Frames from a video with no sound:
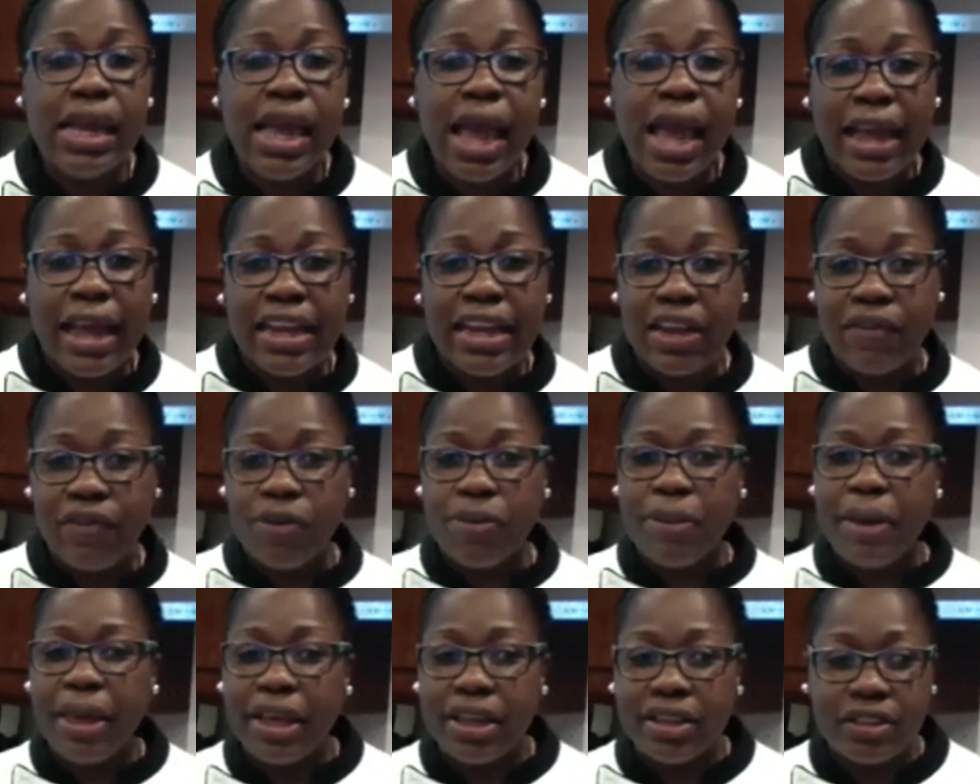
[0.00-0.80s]
I never
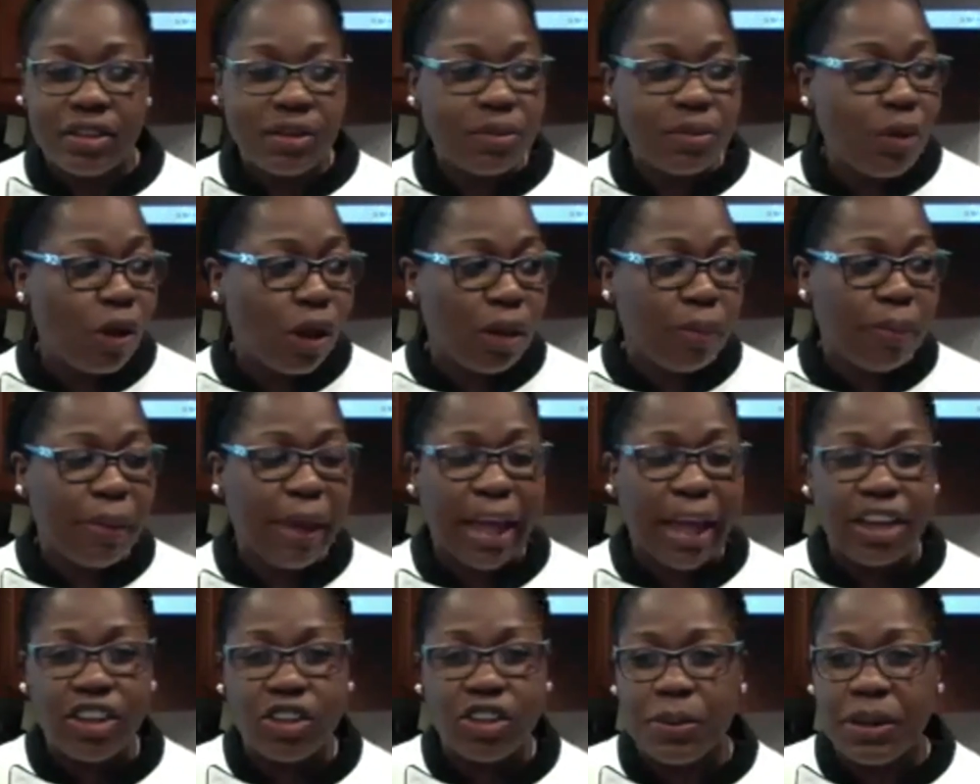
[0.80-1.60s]
make a small
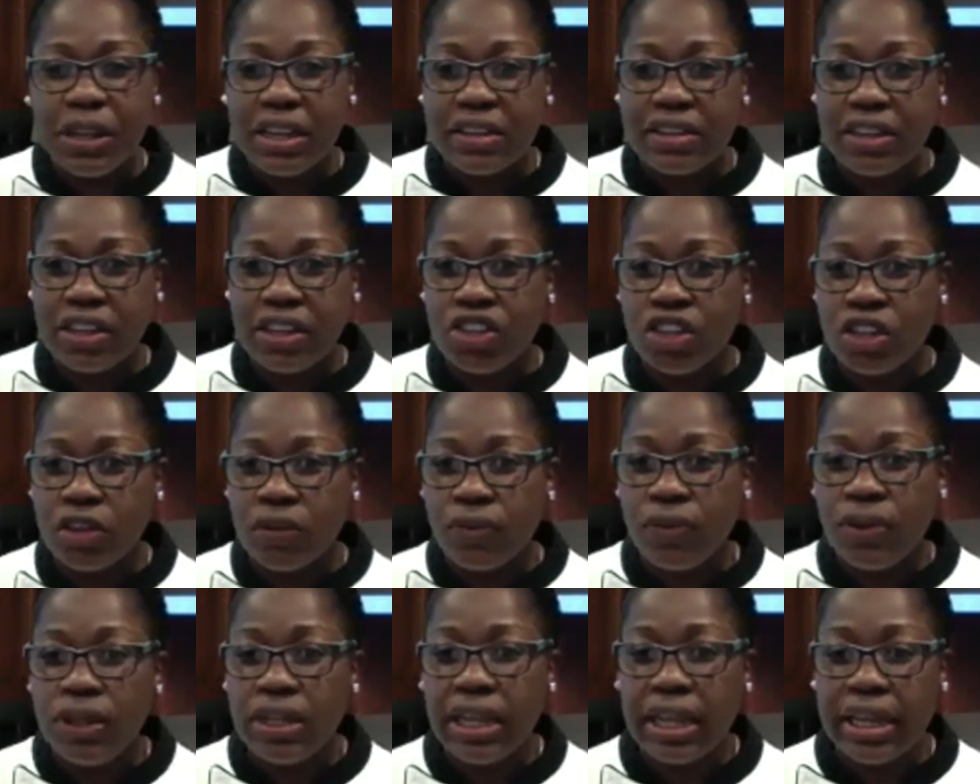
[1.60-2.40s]
batch because I just
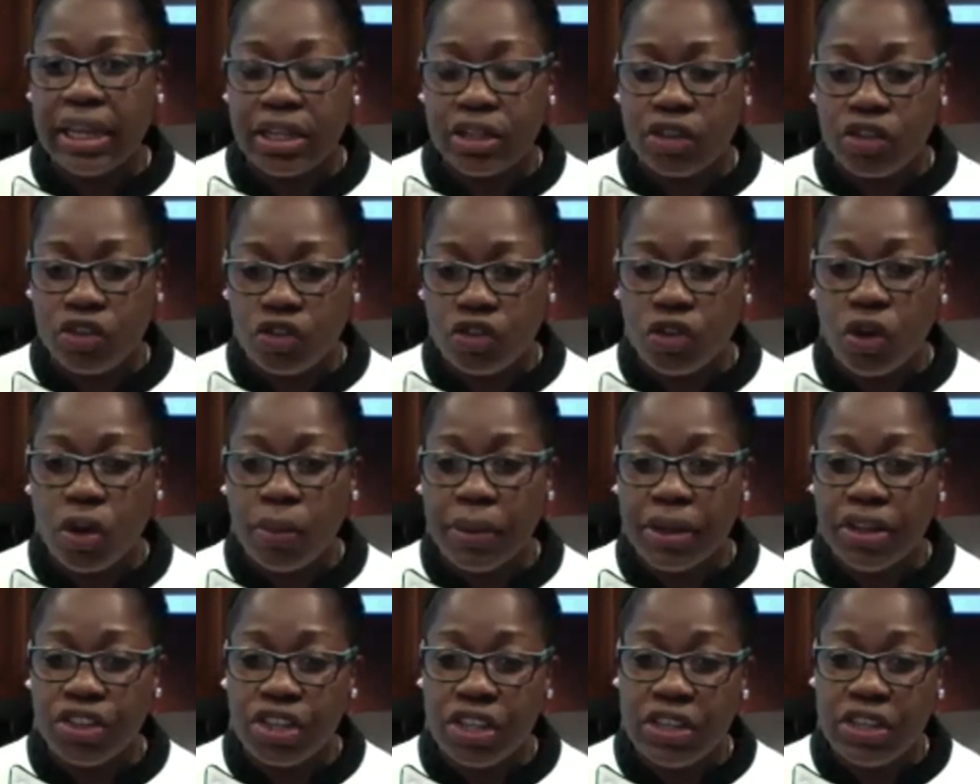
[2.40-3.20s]
feel like it's so
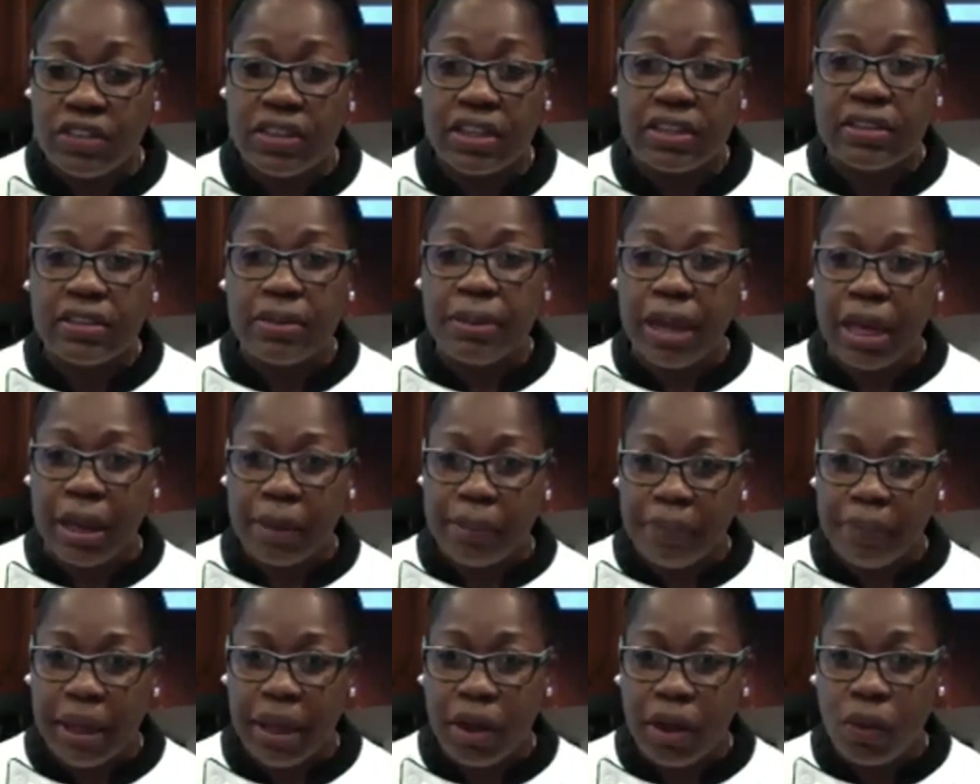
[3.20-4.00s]
much easier to make a
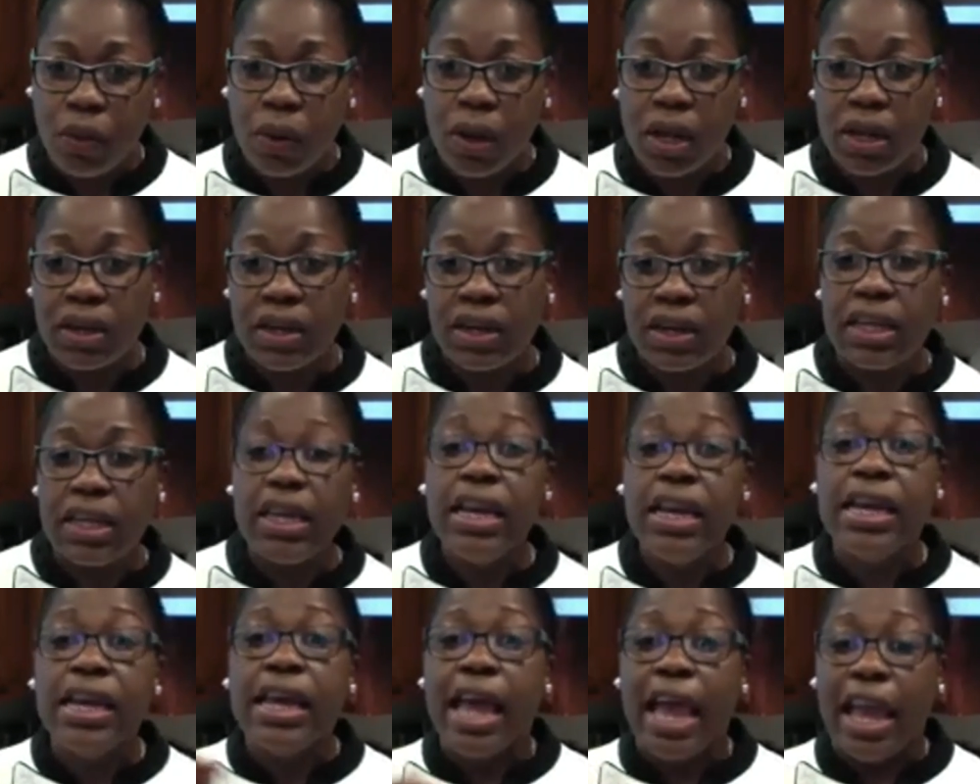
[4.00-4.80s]
big quantity
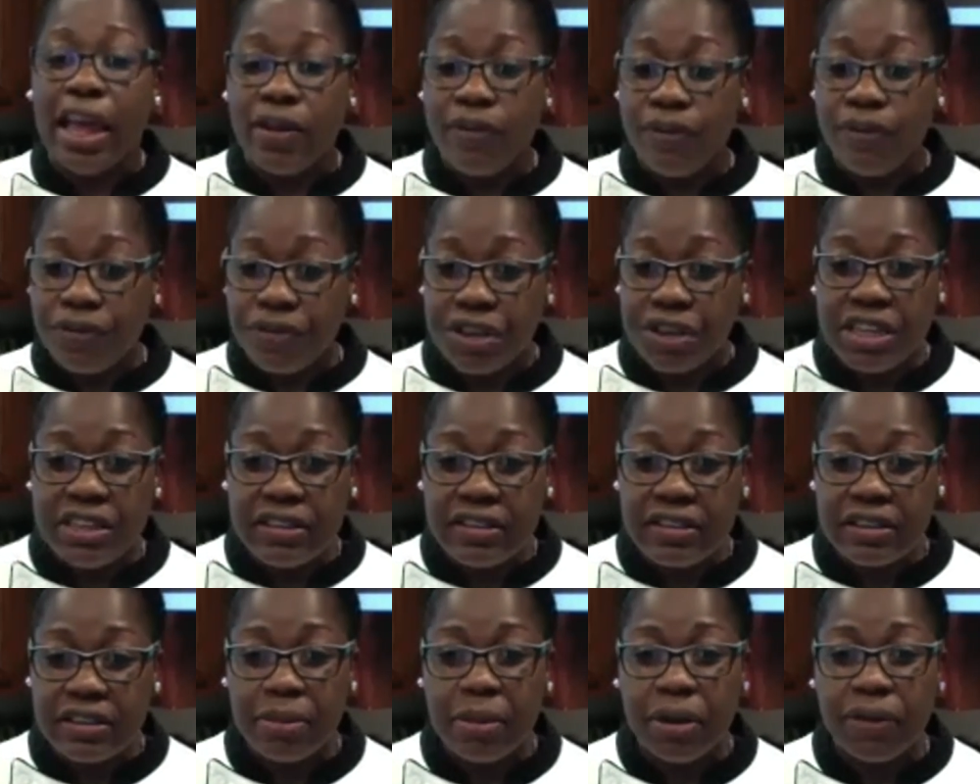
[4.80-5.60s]
and
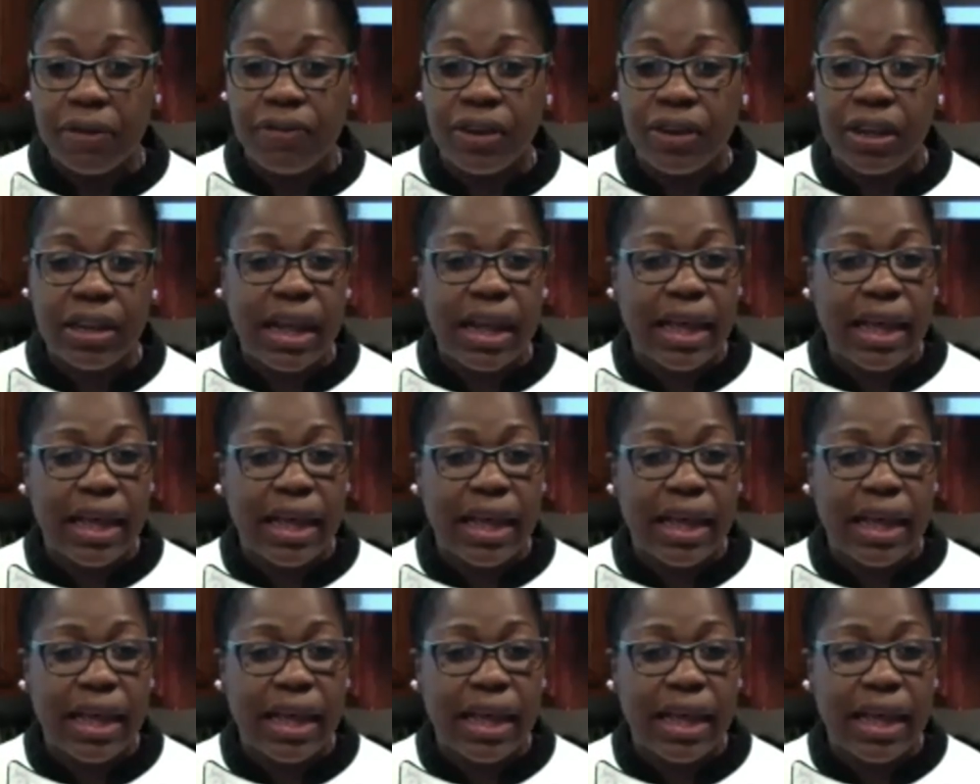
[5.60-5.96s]
freeze some of it.